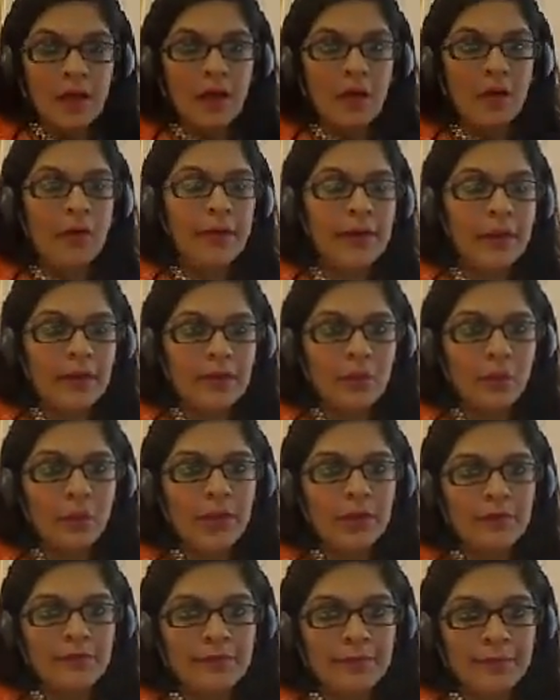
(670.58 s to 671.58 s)
Another
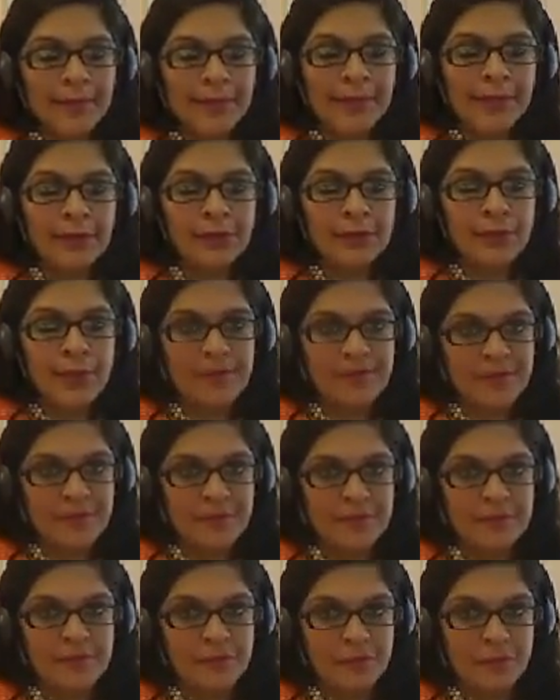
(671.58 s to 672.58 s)
way of looking at US
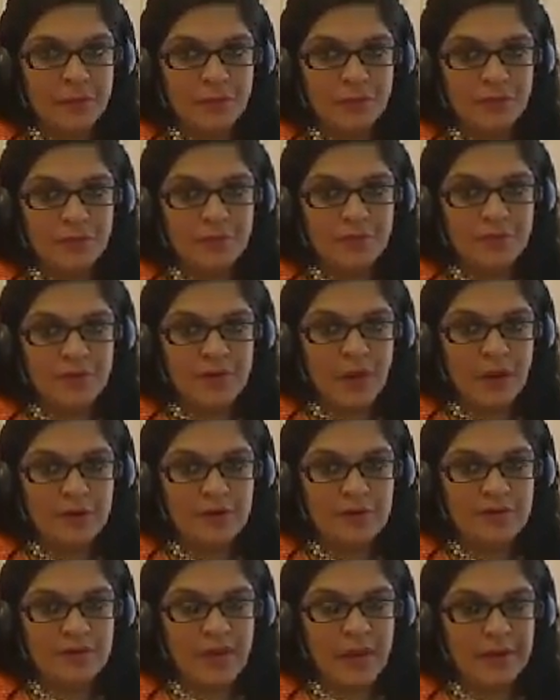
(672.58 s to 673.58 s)
institutions and
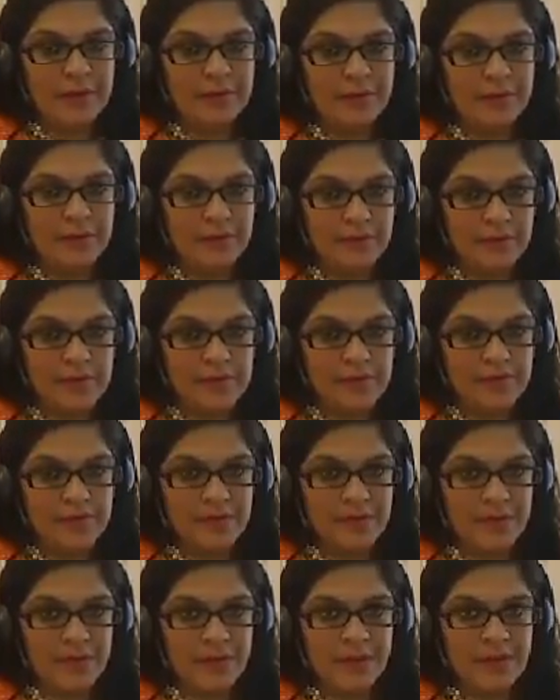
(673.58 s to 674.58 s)
understanding the
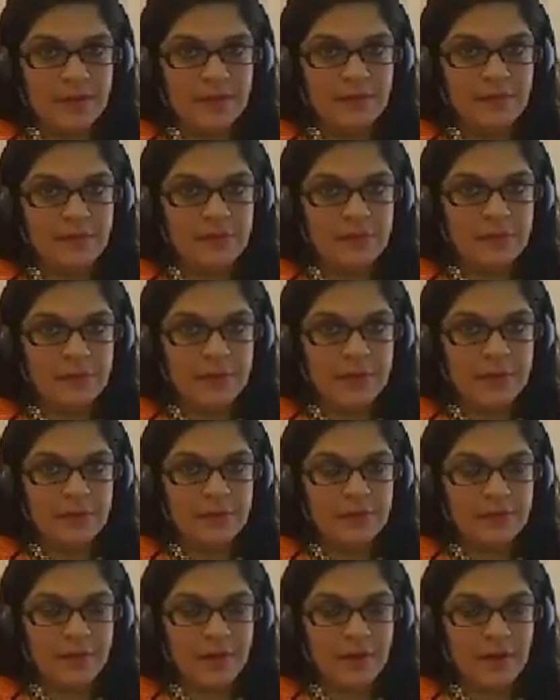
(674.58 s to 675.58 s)
diversity is to look
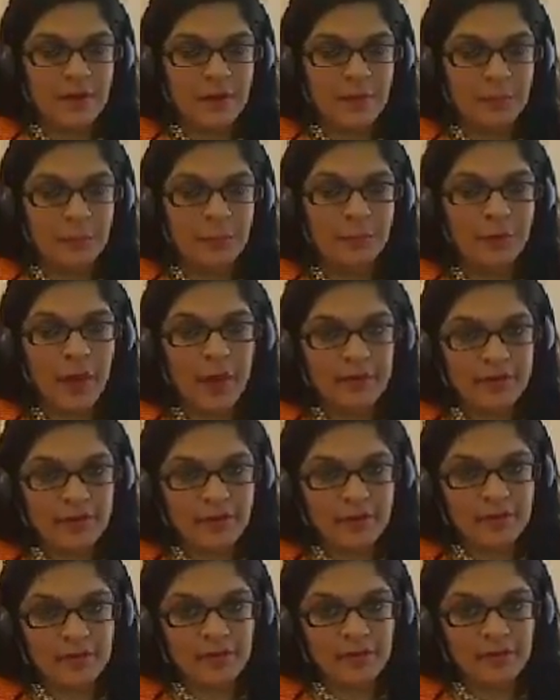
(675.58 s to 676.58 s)
at private
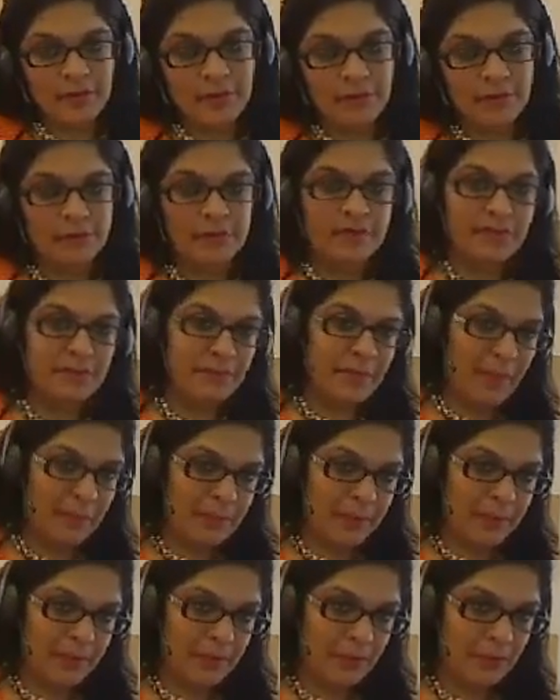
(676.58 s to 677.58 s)
institutions and
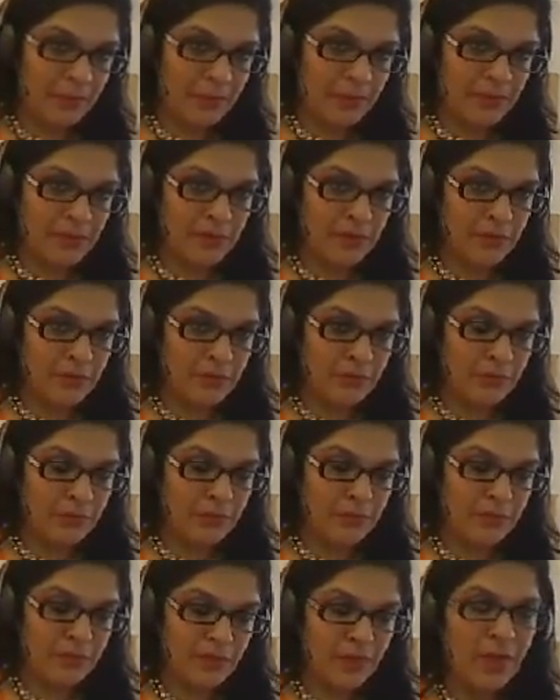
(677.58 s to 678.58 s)
public
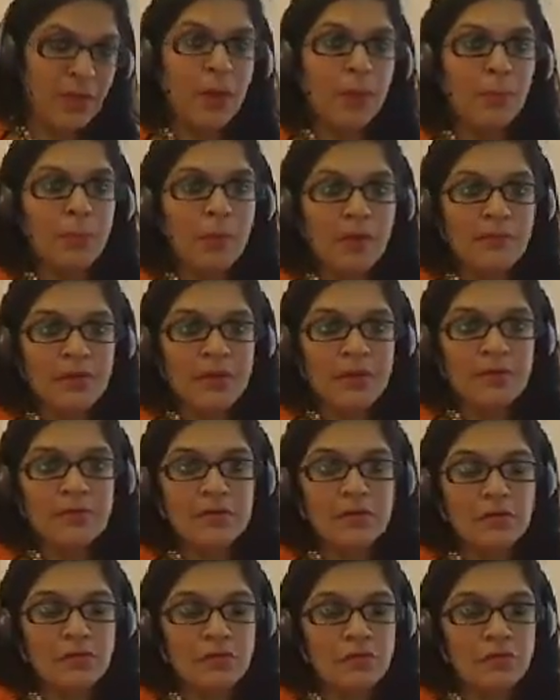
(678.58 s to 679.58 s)
institutions. Private
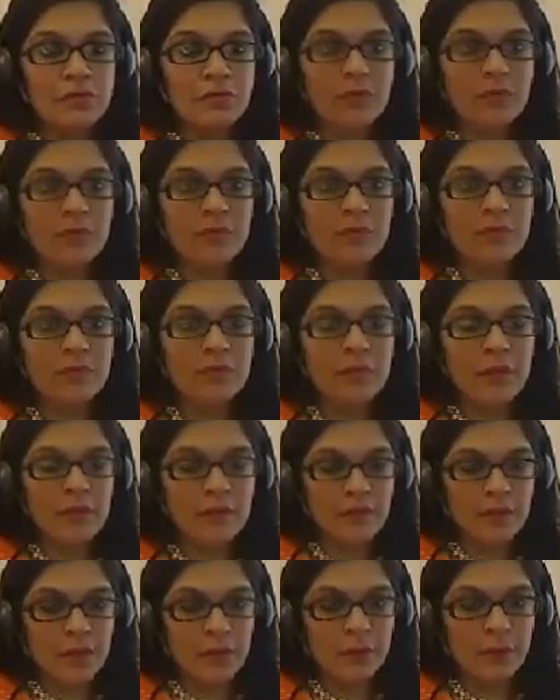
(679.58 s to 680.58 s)
institutions in
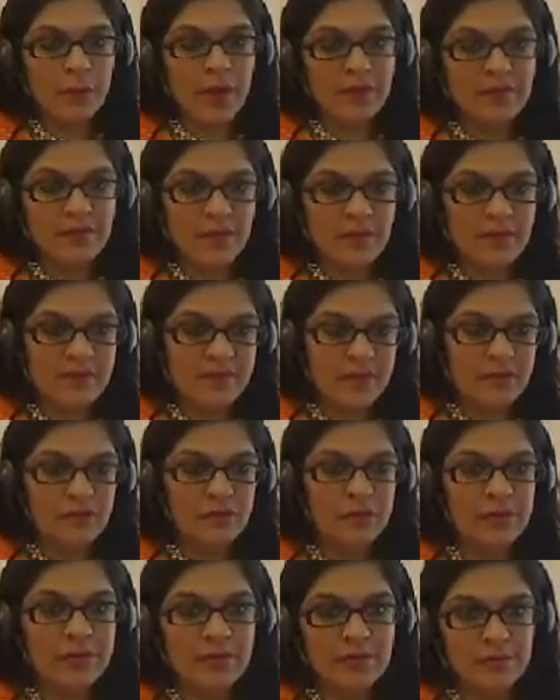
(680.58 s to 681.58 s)
the US are
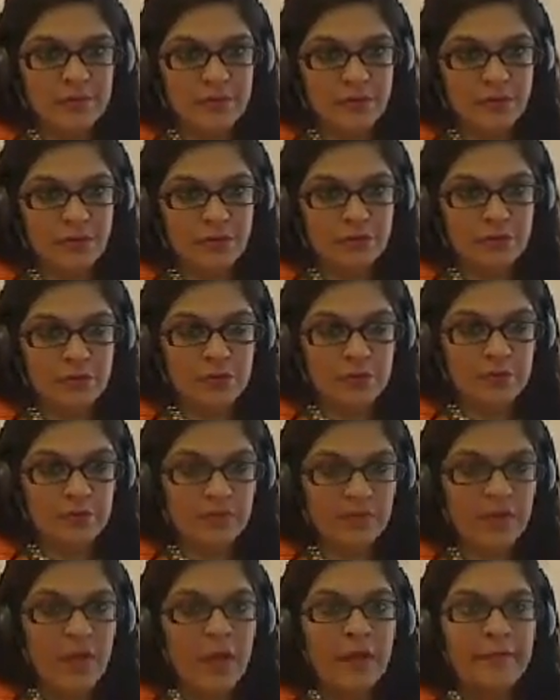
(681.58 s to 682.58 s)
essentially
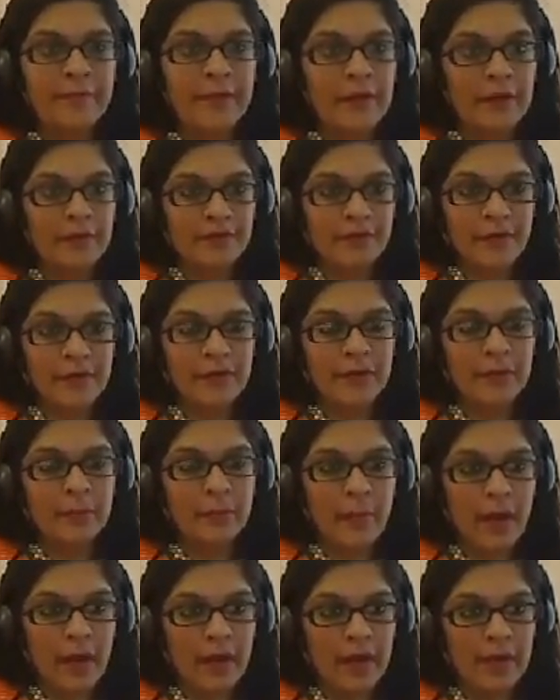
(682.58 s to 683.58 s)
institutions that are funded
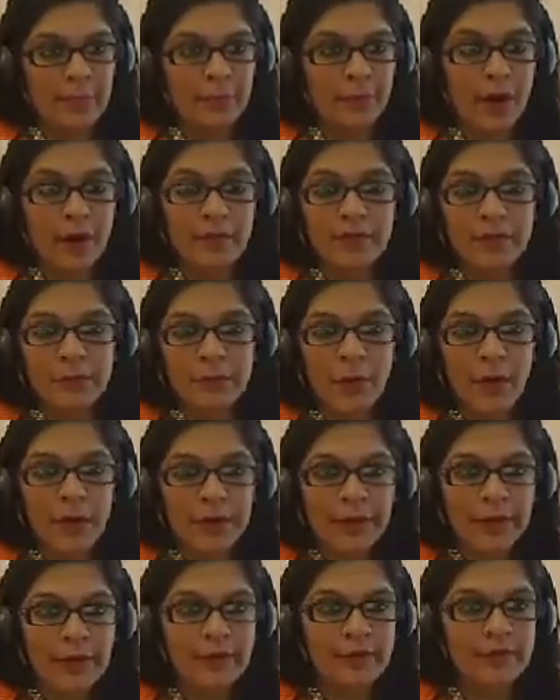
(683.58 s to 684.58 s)
by private
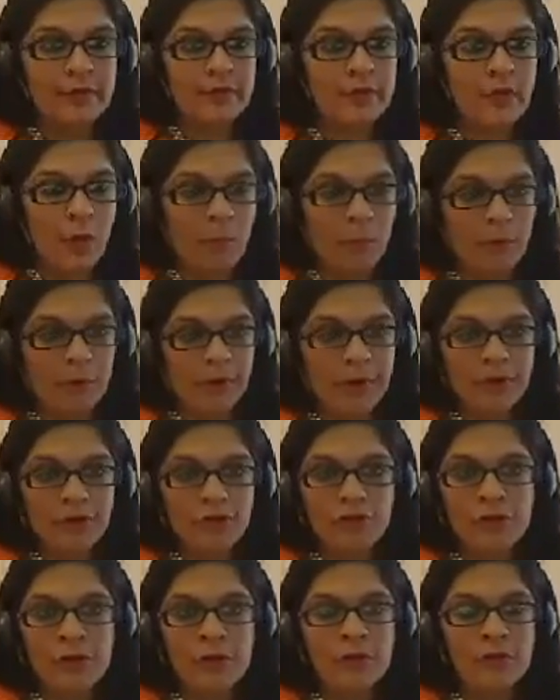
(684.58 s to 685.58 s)
bodies,
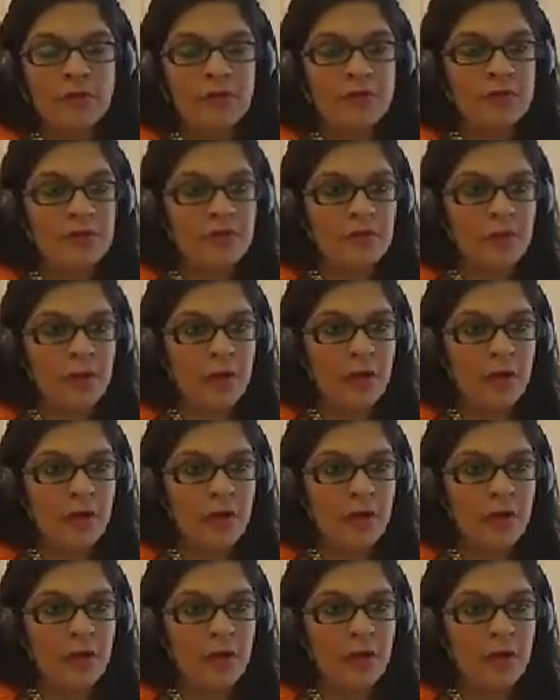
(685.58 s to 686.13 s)
corporations,